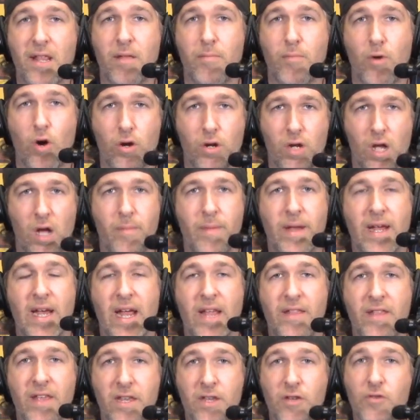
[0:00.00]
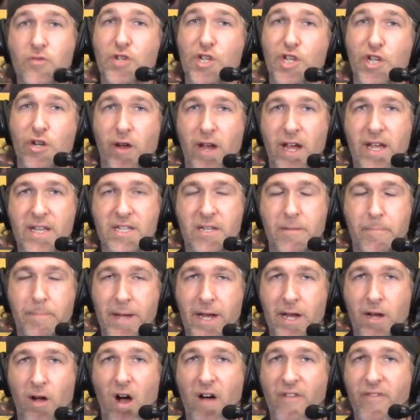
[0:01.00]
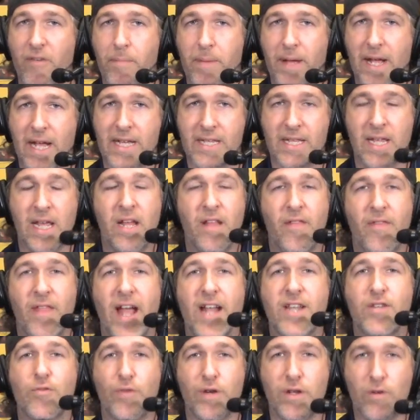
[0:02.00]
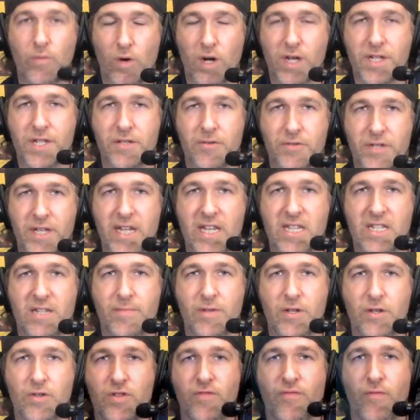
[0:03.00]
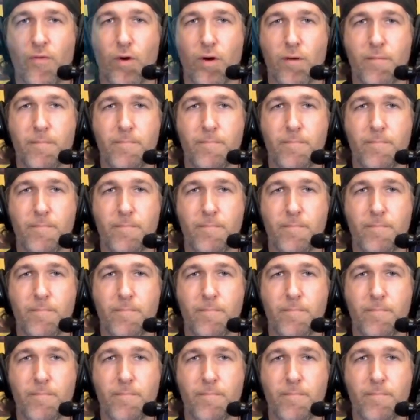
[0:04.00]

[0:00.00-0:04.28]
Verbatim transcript: the ball coming and then using your hands to pick off a pass. That's what he wants those hands to be used for.